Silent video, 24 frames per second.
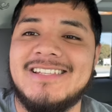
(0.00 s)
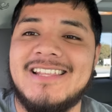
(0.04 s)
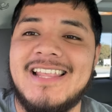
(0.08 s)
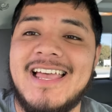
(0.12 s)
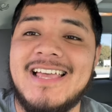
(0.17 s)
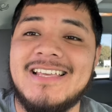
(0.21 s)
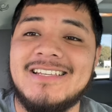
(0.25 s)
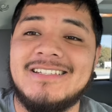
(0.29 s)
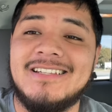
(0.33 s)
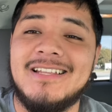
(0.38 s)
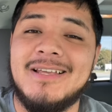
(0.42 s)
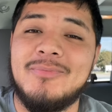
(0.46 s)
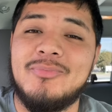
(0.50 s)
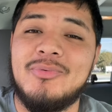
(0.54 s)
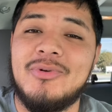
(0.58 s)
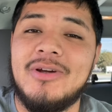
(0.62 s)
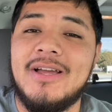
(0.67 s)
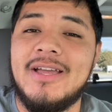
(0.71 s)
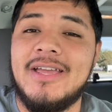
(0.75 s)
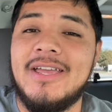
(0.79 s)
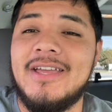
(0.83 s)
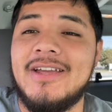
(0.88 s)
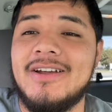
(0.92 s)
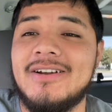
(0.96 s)
last step
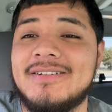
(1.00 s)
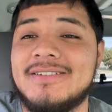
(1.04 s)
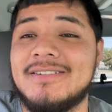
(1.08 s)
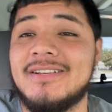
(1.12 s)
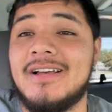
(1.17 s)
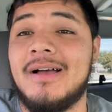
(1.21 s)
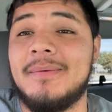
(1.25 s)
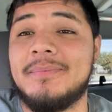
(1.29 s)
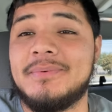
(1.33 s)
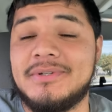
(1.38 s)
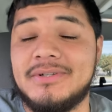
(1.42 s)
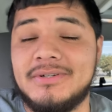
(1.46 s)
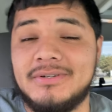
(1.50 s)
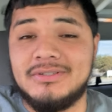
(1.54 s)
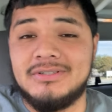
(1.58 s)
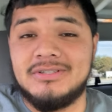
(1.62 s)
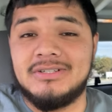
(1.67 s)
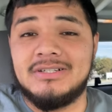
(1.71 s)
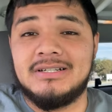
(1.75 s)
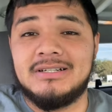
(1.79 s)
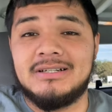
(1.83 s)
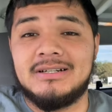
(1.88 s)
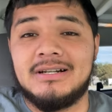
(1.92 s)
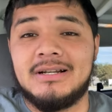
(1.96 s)
right here is optional,
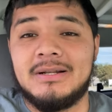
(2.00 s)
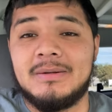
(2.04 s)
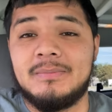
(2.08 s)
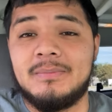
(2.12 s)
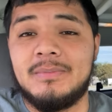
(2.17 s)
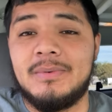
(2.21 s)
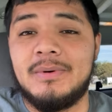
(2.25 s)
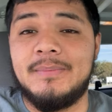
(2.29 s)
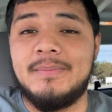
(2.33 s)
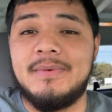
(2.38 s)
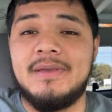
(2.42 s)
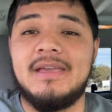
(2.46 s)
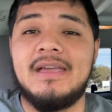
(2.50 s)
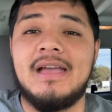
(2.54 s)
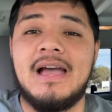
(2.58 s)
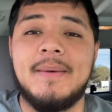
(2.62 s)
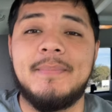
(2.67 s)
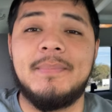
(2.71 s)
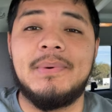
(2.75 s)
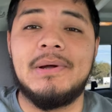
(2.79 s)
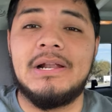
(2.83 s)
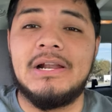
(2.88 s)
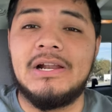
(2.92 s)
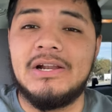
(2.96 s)
but me, I
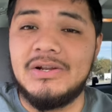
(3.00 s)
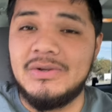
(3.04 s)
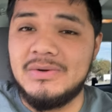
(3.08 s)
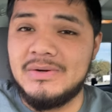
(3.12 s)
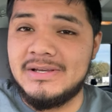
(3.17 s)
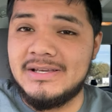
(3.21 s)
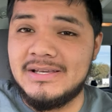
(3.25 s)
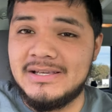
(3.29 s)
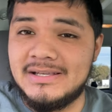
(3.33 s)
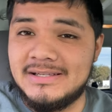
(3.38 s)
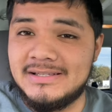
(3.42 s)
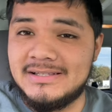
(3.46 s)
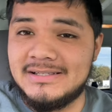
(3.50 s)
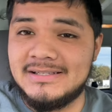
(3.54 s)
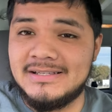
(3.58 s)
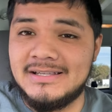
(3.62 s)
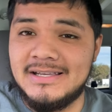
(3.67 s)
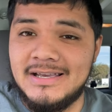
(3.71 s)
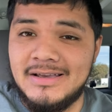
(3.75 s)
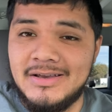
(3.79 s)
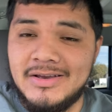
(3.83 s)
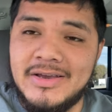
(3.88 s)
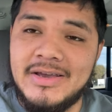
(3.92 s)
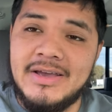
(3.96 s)
put Lucas
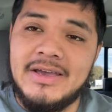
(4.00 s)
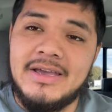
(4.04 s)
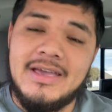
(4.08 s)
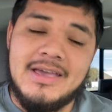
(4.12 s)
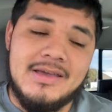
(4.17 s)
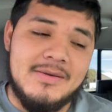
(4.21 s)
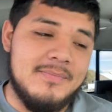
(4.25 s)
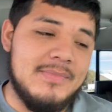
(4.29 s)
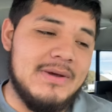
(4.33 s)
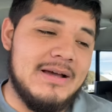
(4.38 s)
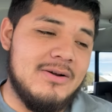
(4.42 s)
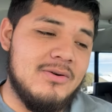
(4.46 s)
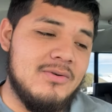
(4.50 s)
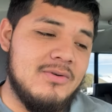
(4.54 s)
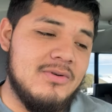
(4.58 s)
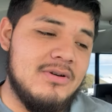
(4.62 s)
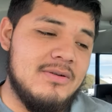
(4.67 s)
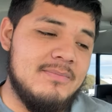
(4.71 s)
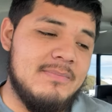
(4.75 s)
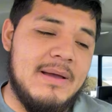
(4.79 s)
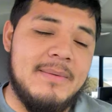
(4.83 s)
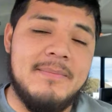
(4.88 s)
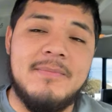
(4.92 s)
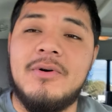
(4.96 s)
in
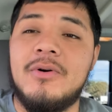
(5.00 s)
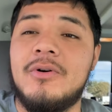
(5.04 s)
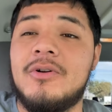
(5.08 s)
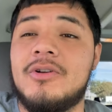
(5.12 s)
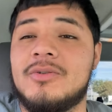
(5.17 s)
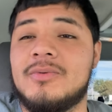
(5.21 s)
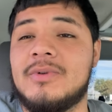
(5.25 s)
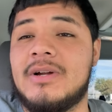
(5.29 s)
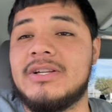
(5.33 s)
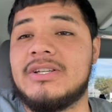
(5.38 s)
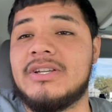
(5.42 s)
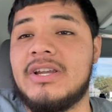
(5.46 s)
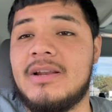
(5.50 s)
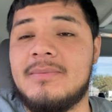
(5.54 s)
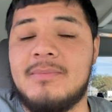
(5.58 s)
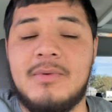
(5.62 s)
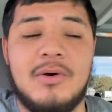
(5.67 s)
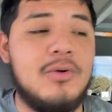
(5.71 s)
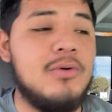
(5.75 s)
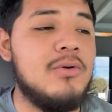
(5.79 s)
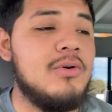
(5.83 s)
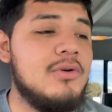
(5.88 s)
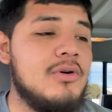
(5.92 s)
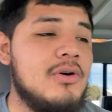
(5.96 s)
my motor when I change my
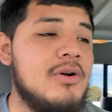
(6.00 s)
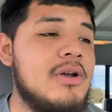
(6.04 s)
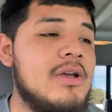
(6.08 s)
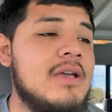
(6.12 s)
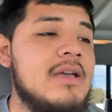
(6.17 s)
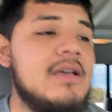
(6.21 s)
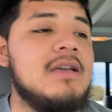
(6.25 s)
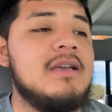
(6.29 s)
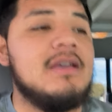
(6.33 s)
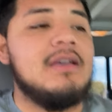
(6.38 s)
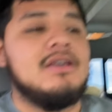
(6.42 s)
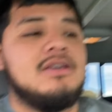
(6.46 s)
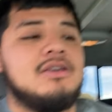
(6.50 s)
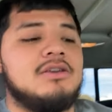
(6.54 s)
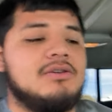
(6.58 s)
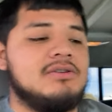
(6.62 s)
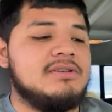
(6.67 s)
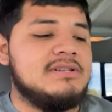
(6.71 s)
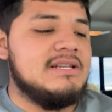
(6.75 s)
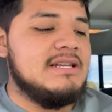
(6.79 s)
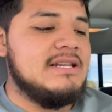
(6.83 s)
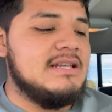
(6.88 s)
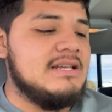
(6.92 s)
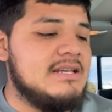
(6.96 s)
oil.
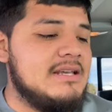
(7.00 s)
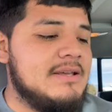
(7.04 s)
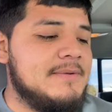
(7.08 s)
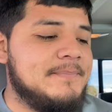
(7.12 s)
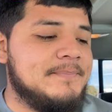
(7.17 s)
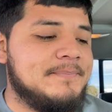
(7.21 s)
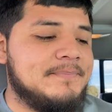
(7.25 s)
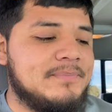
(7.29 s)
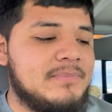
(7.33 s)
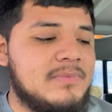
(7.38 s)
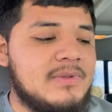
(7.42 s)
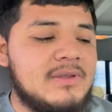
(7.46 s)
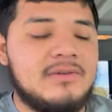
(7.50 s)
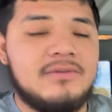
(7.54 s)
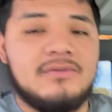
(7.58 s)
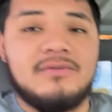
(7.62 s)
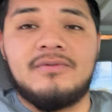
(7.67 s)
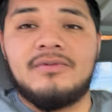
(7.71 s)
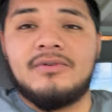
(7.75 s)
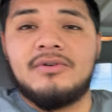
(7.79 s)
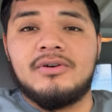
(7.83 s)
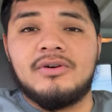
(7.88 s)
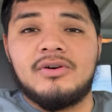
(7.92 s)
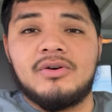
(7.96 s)
Usually
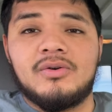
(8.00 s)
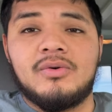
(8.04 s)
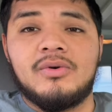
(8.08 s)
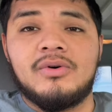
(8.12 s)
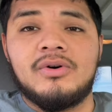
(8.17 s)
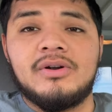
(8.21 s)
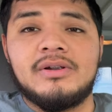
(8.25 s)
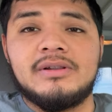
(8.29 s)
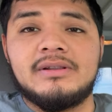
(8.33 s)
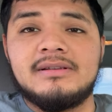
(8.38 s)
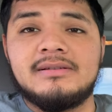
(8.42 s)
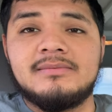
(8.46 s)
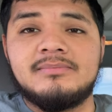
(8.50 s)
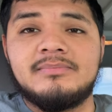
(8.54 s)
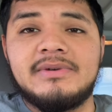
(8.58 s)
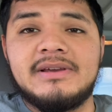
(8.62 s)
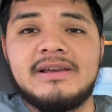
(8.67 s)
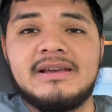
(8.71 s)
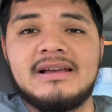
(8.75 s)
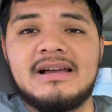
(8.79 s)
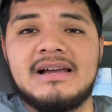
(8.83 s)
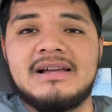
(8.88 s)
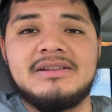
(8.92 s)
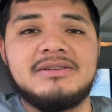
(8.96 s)
for a quart this
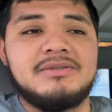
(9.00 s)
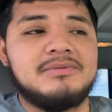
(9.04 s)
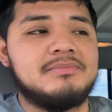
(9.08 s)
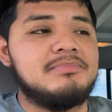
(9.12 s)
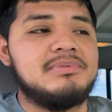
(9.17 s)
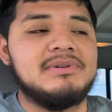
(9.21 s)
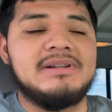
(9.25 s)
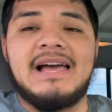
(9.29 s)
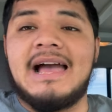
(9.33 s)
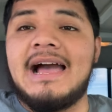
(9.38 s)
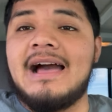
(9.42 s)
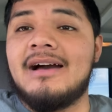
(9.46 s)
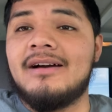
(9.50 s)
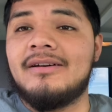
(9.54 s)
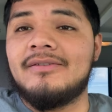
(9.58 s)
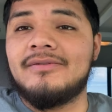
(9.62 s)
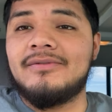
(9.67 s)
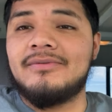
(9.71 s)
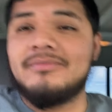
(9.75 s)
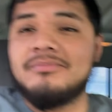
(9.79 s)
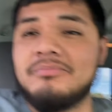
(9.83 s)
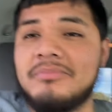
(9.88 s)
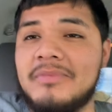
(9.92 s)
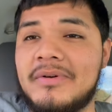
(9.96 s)
big, I usually put half
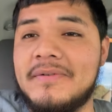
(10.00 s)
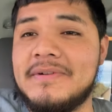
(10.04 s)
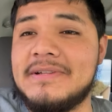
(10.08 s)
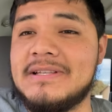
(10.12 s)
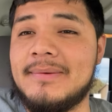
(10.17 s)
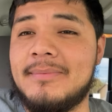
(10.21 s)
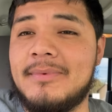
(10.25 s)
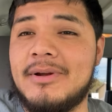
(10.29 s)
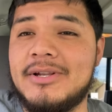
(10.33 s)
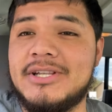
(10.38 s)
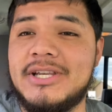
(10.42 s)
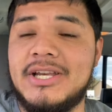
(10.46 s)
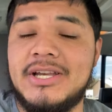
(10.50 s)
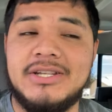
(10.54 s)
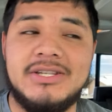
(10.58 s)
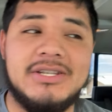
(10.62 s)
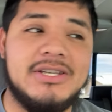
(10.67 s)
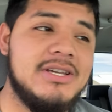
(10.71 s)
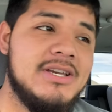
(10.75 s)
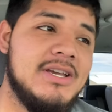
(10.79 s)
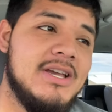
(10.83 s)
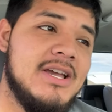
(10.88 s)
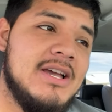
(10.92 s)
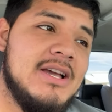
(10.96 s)
every time I change
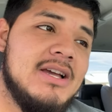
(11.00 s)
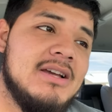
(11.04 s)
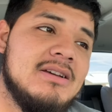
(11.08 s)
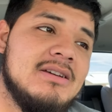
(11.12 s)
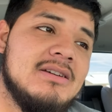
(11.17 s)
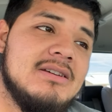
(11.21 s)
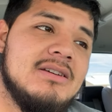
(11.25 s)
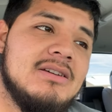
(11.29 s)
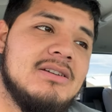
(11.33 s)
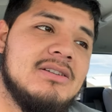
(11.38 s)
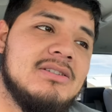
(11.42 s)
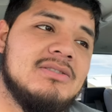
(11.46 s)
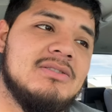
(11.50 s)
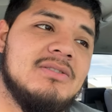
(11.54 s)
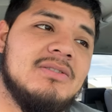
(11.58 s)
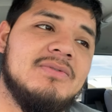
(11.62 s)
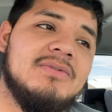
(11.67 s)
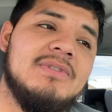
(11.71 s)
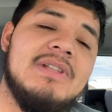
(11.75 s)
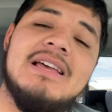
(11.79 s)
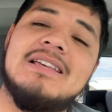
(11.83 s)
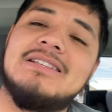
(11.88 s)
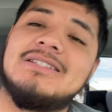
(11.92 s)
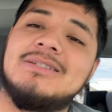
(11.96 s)
it. So
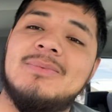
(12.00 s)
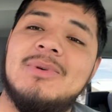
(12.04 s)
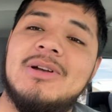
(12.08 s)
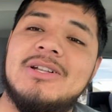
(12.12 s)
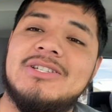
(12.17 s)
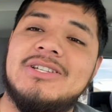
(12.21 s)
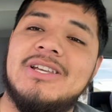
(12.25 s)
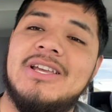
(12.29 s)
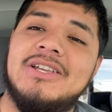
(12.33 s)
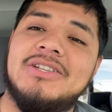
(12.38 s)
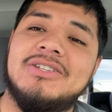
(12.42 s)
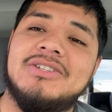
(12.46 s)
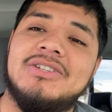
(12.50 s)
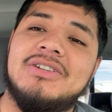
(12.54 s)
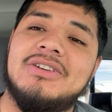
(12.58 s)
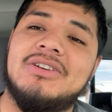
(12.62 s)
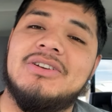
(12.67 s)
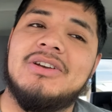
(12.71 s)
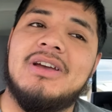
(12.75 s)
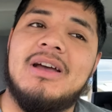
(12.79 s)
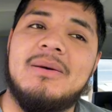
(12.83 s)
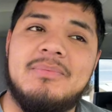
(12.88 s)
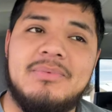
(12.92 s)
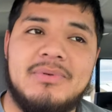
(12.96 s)
for last time I changed
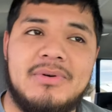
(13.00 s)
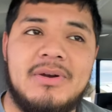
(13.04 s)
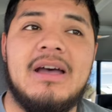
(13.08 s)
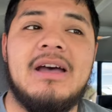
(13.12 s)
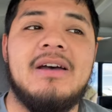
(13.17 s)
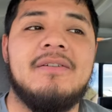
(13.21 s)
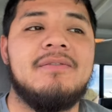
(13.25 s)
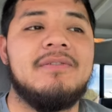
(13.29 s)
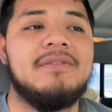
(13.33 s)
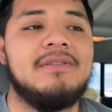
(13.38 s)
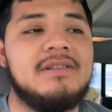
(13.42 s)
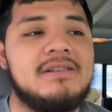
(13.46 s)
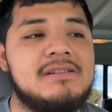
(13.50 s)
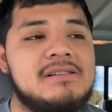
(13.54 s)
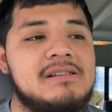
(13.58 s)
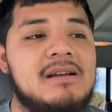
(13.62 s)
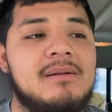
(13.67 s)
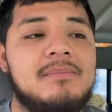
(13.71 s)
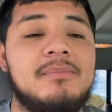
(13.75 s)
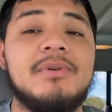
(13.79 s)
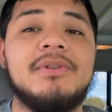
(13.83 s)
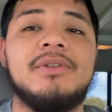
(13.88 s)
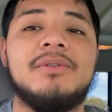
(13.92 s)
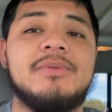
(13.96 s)
it, I put half, and this
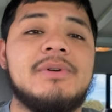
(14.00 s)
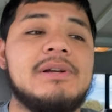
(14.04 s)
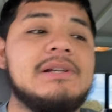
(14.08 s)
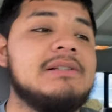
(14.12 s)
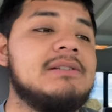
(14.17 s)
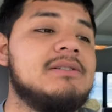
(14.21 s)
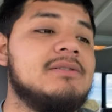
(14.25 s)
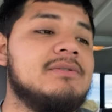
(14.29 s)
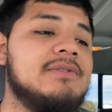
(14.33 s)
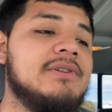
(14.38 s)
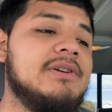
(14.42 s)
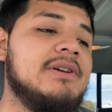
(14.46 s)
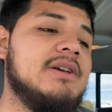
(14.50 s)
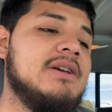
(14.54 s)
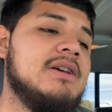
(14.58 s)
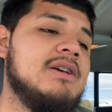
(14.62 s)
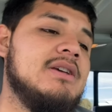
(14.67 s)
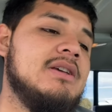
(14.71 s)
time I put the rest of it,